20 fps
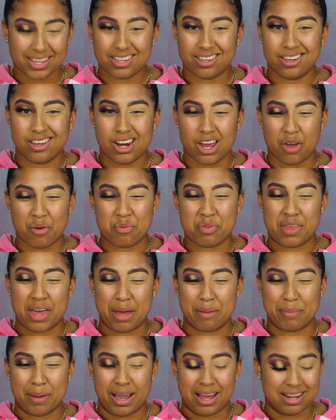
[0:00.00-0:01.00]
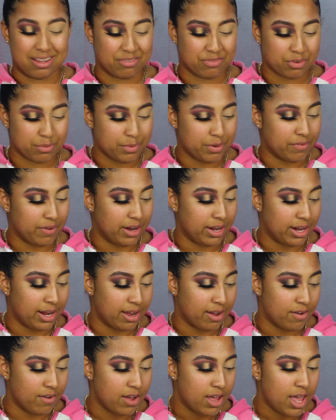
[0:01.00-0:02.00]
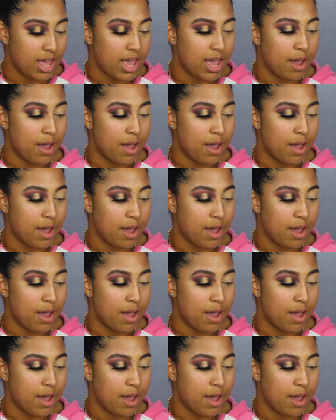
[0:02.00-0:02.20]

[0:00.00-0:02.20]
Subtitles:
you know, that palette for me right now.